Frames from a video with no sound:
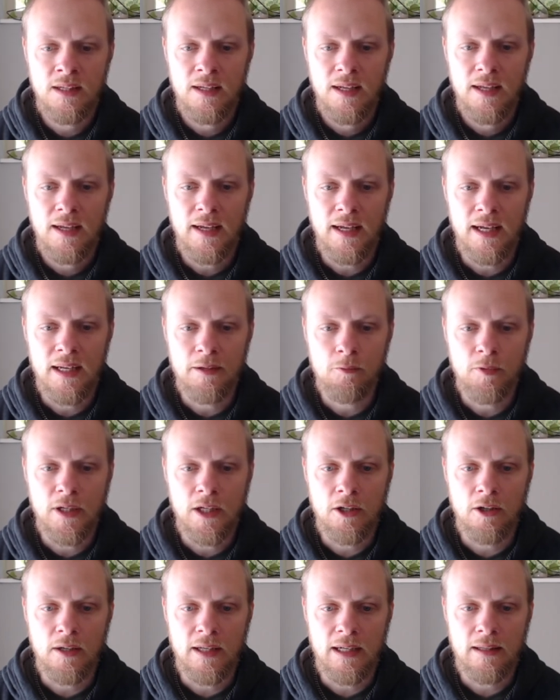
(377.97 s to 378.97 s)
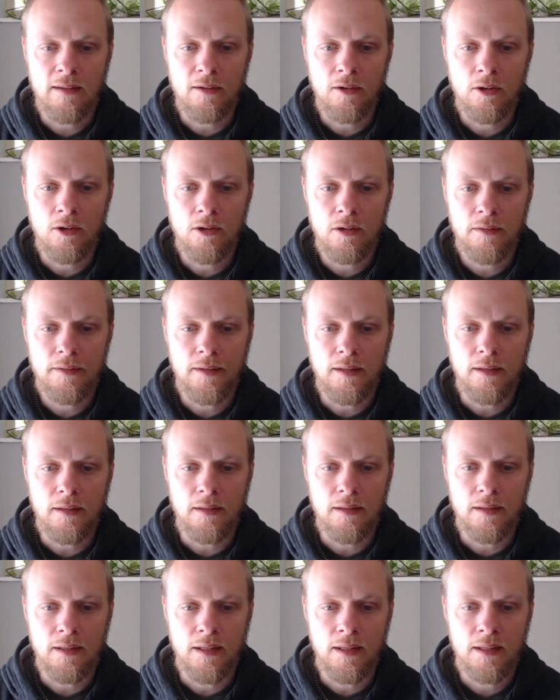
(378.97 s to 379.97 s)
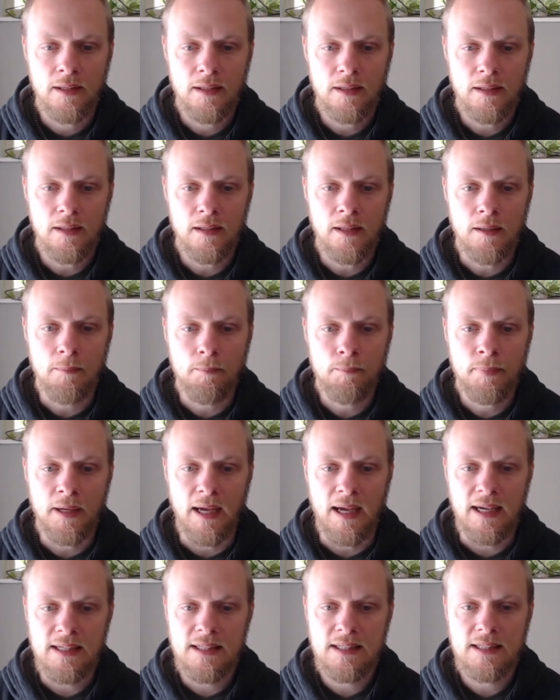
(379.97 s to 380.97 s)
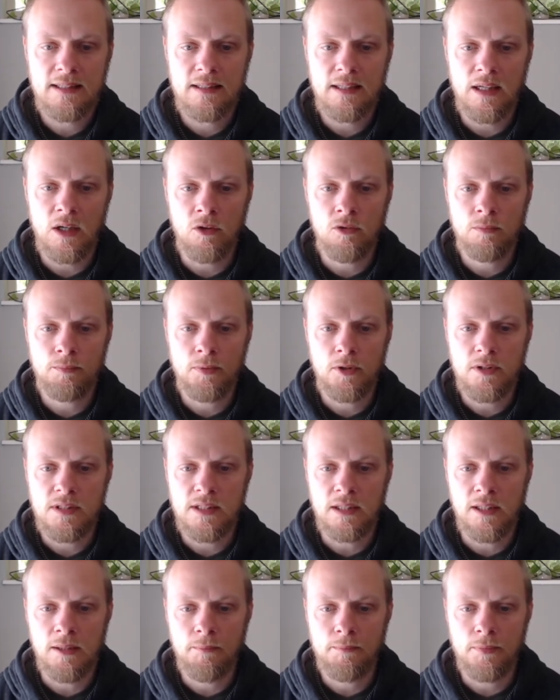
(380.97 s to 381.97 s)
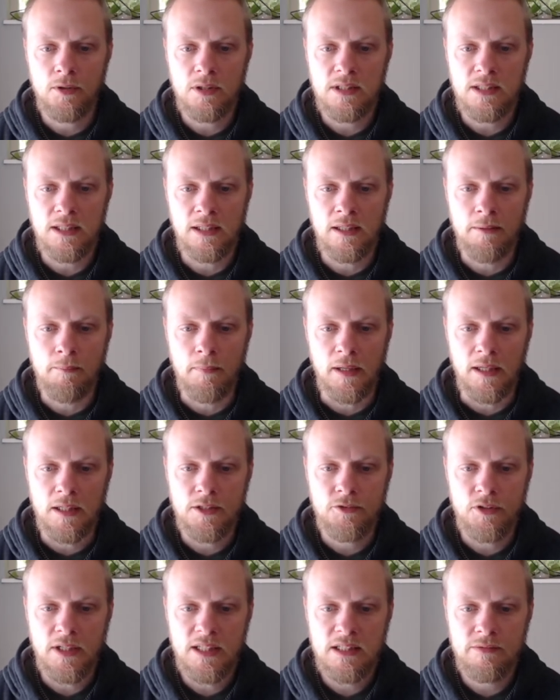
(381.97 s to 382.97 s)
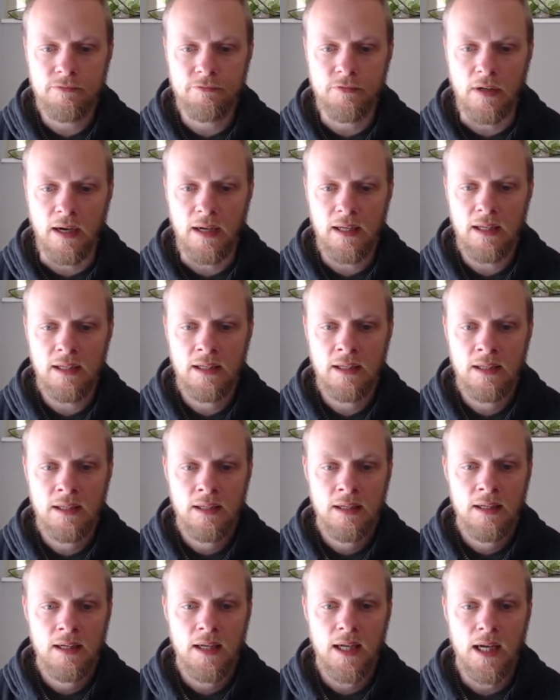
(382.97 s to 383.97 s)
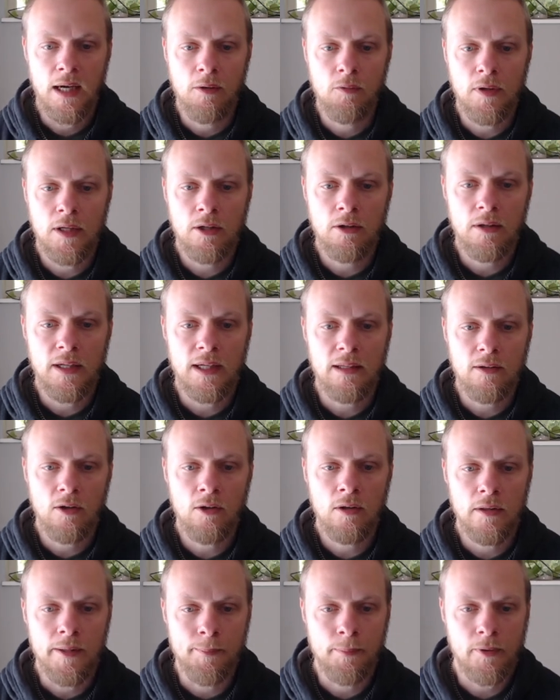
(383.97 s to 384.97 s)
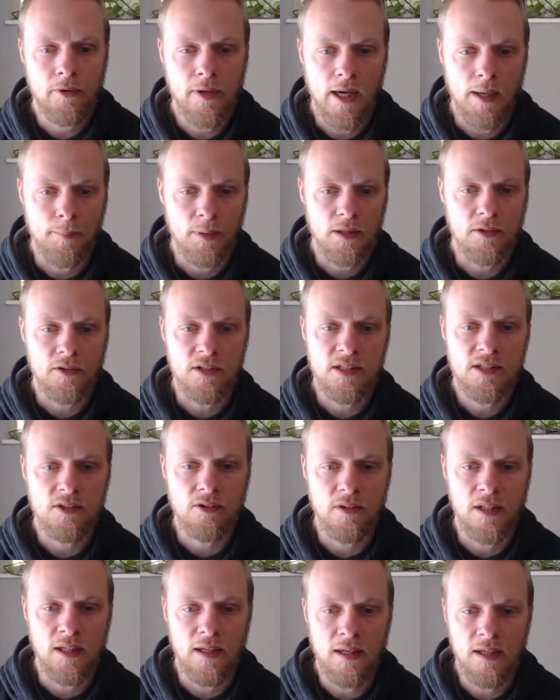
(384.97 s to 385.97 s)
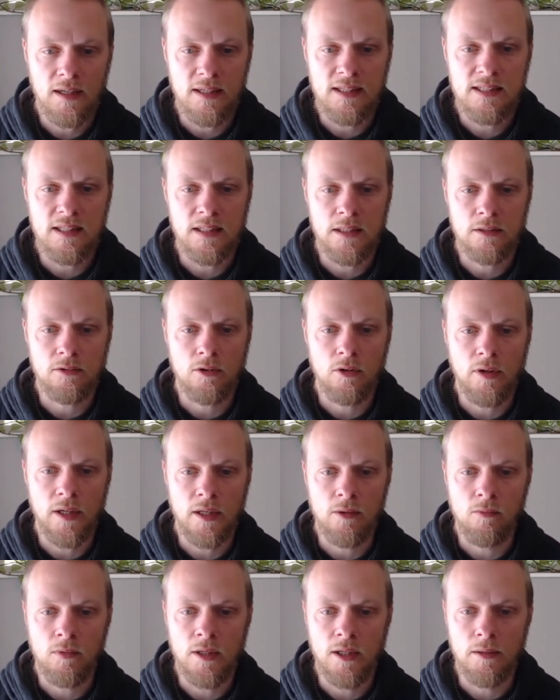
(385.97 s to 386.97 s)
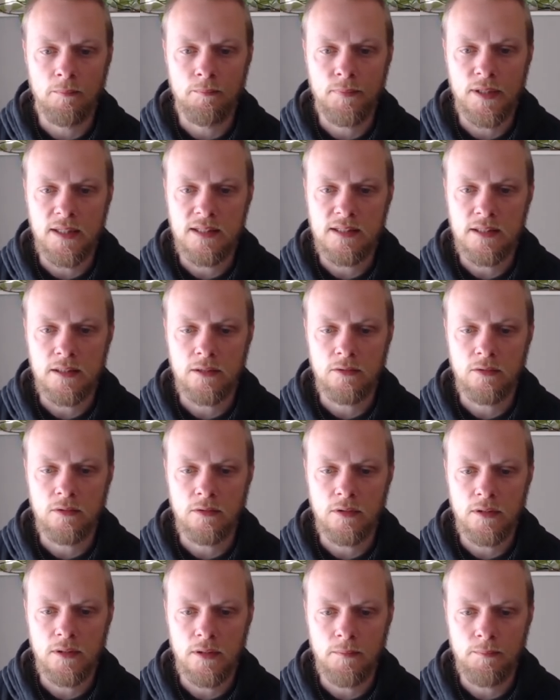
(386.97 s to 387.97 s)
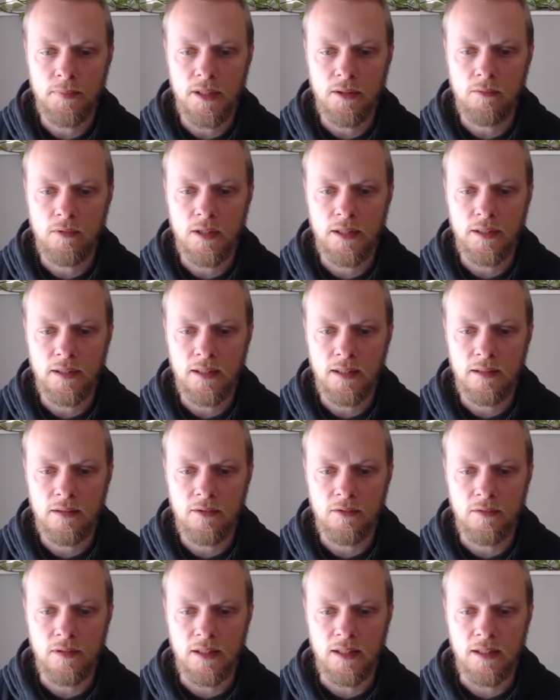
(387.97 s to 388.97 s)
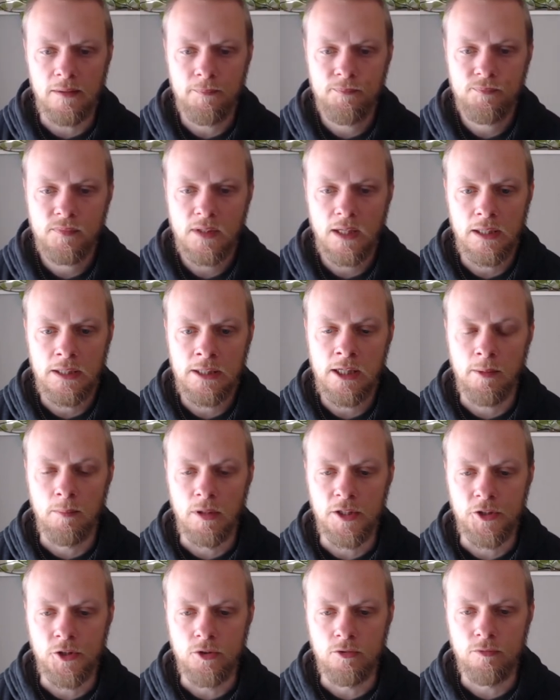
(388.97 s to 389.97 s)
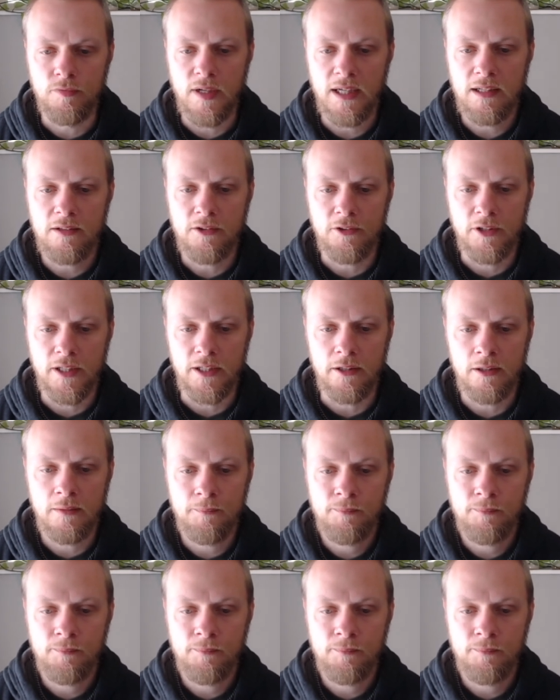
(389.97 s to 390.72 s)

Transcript: And we collect all the past outputs and inputs in a matrix phi, and we collect all the parameters, so the a0, a1, b0, b1 into the w vector here.